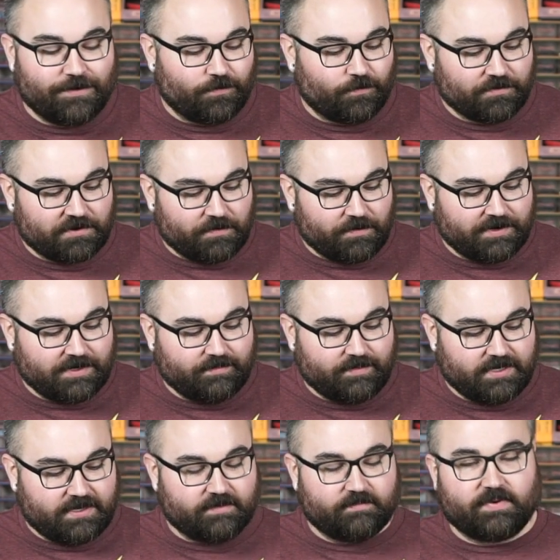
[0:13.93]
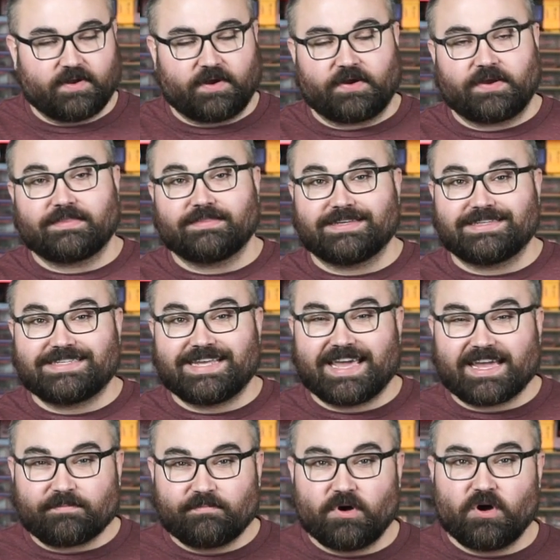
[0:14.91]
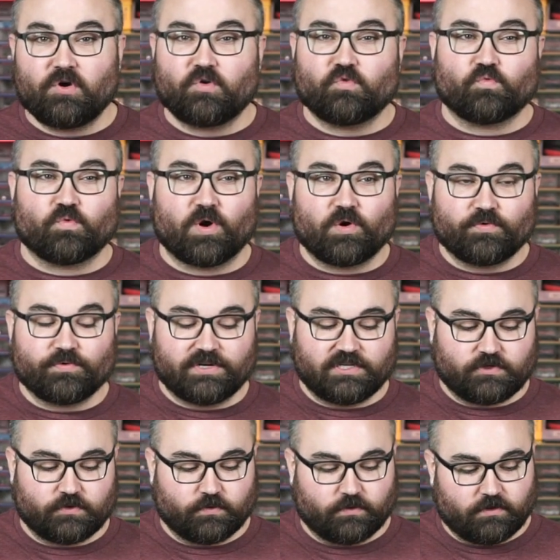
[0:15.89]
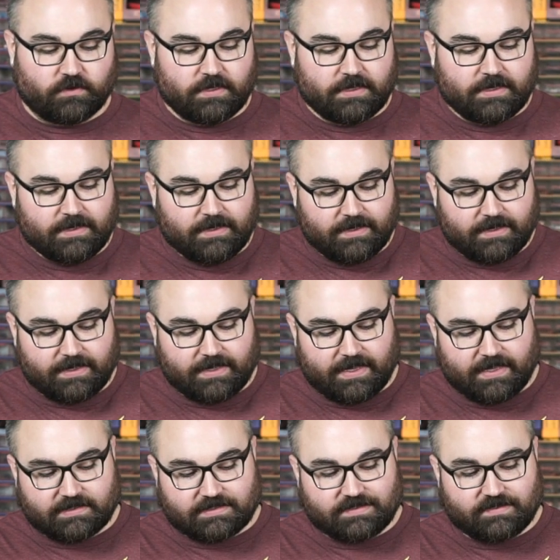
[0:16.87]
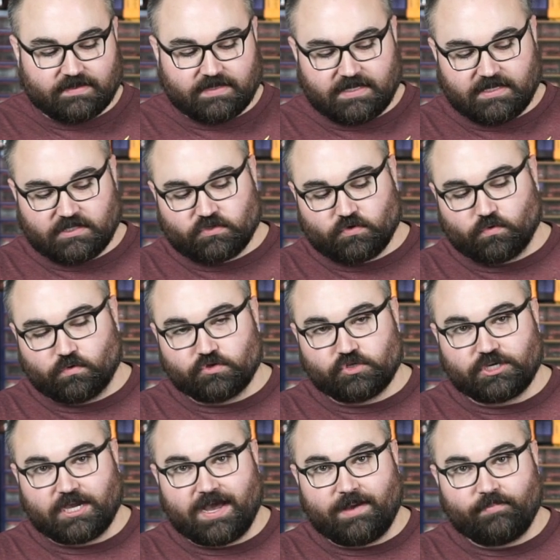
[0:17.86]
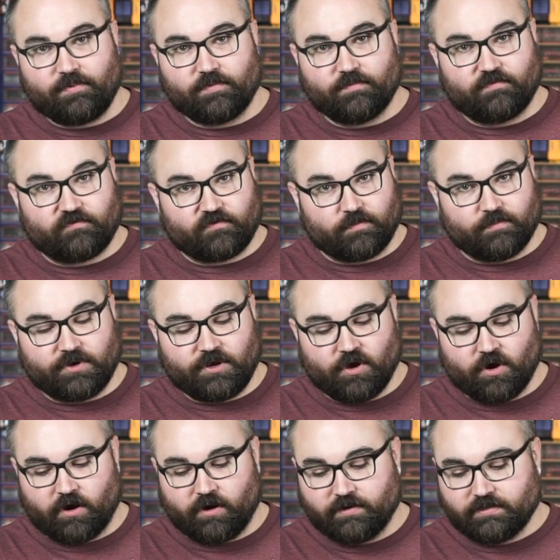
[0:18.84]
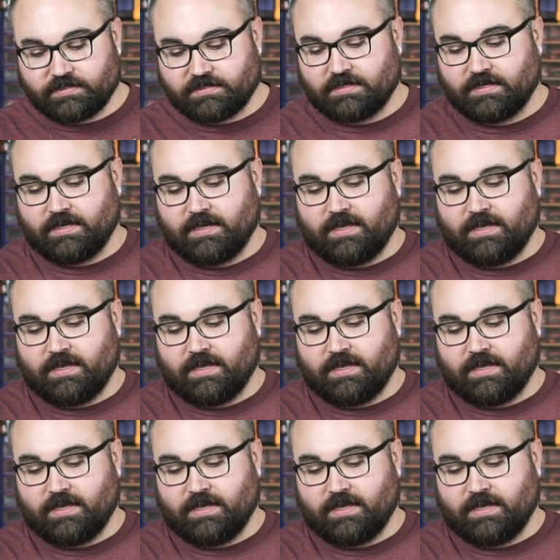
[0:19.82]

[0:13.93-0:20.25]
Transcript: we're going to be comparing the Teccpo Rotary tool against the Tool Shop from Menards